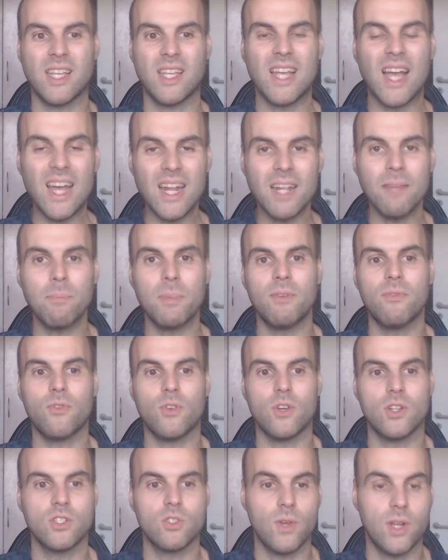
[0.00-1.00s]
gotta be
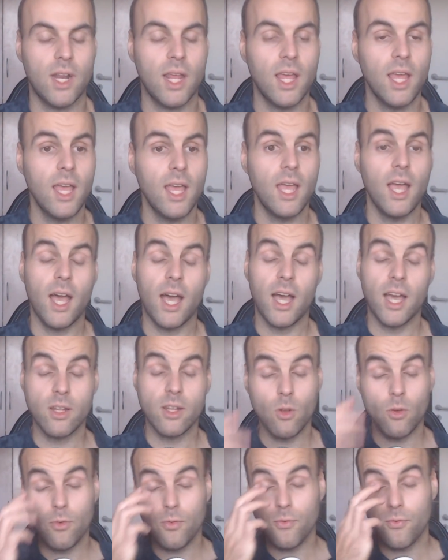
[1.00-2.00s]
frustrated. I
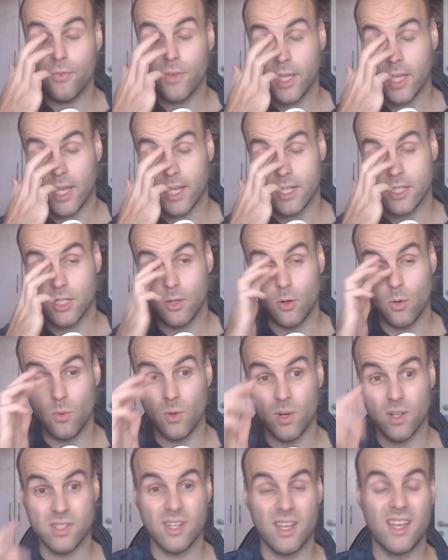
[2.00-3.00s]
don't think actually
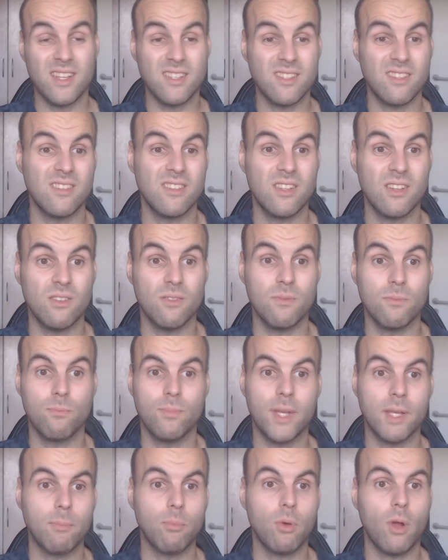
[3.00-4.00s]
Overwatch has this here
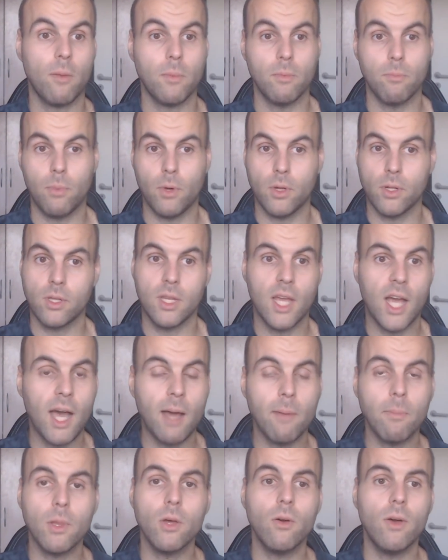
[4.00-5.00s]
big problem, but
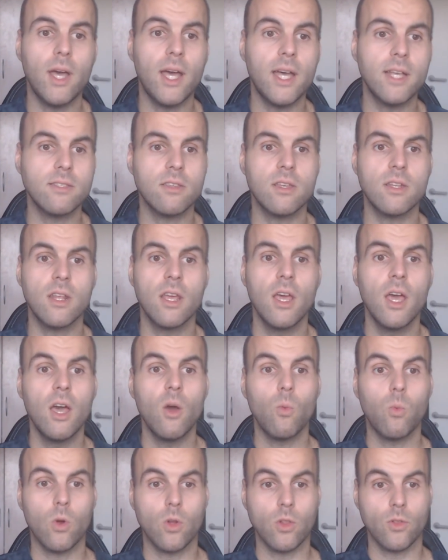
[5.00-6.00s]
Diablo has it,
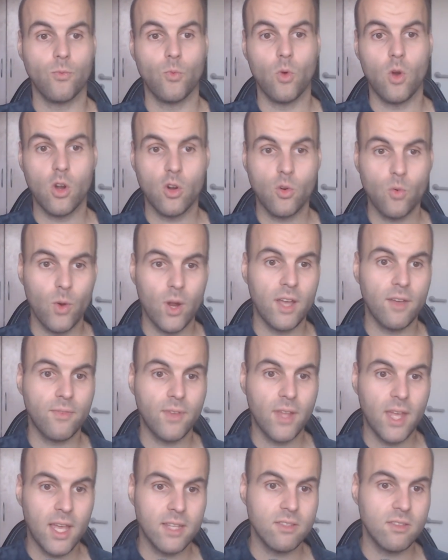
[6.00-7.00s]
World of Warcraft
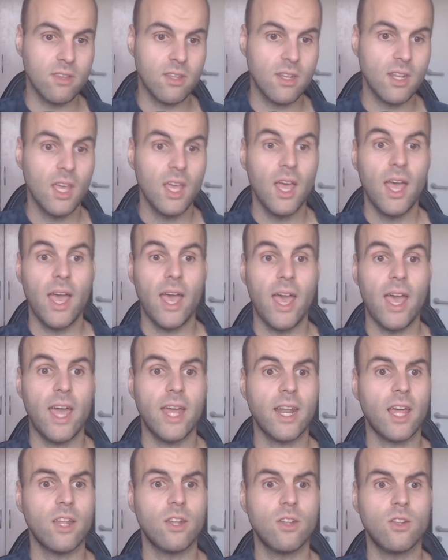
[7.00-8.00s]
has it,
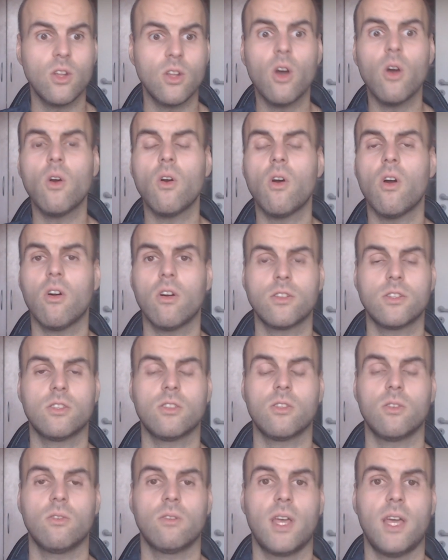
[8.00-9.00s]
and I know
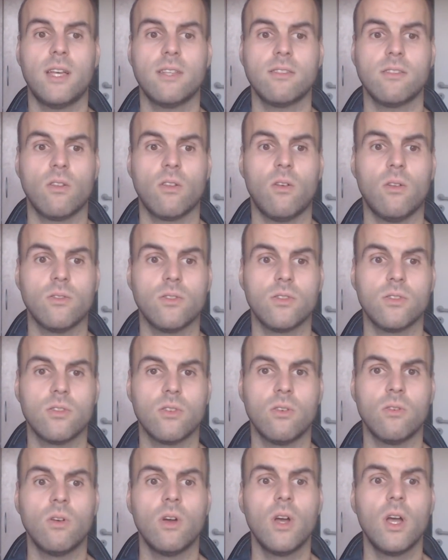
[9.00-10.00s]
Hearthstone has it
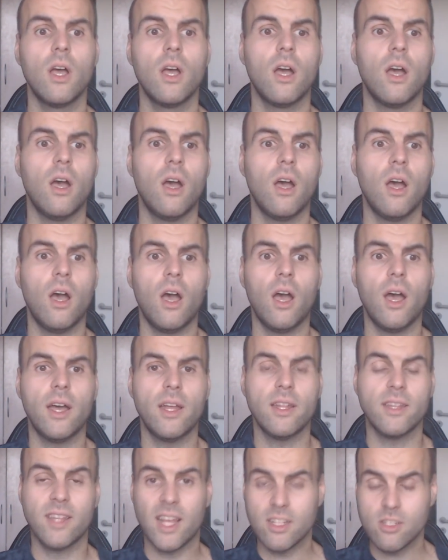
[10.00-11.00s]
also.
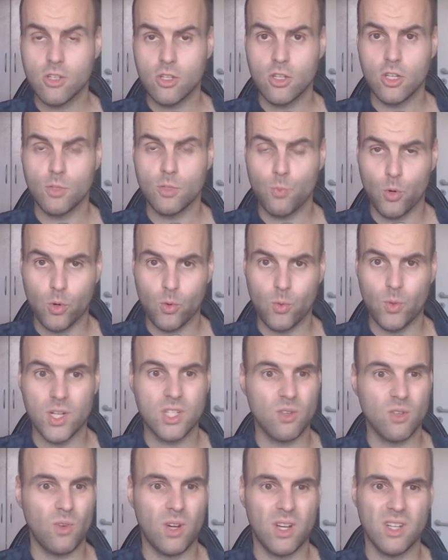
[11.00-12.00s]
And that's just
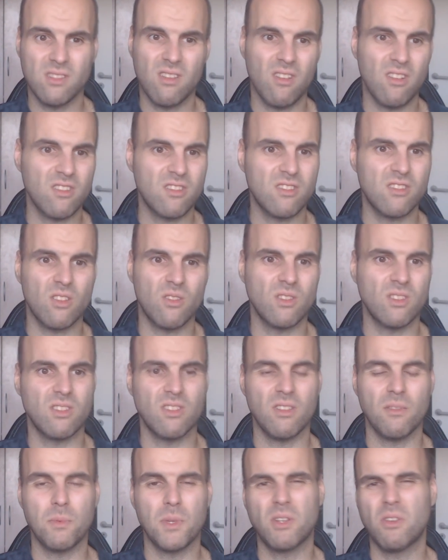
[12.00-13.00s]
progression wise. Hearthstone is a
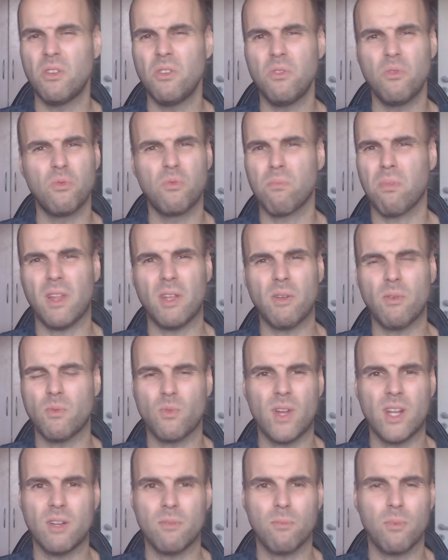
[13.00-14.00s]
little bit, you play with
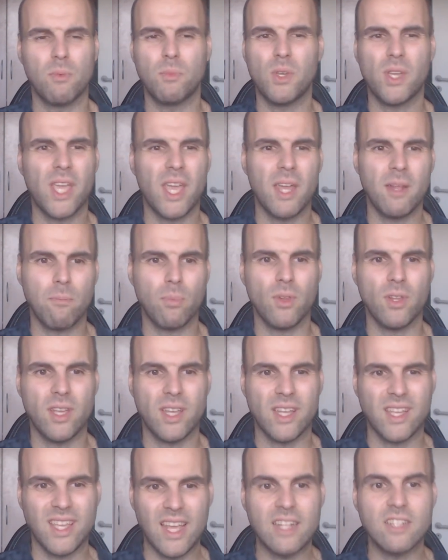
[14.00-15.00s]
random people, you can't play
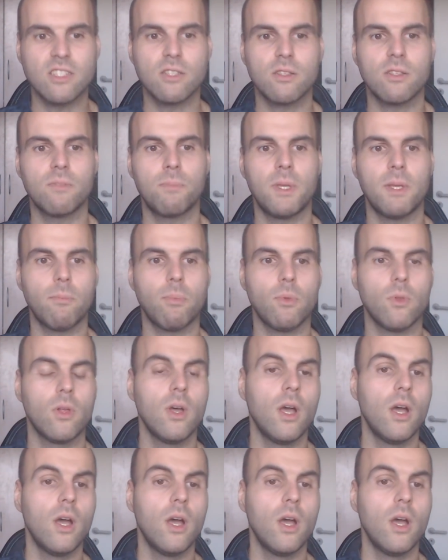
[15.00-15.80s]
against people.